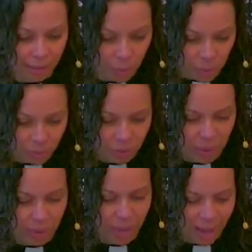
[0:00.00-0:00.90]
as
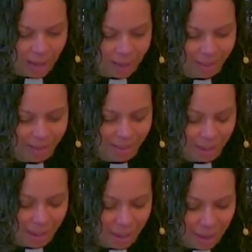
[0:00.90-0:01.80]
forceful
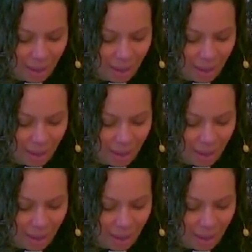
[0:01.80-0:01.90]
as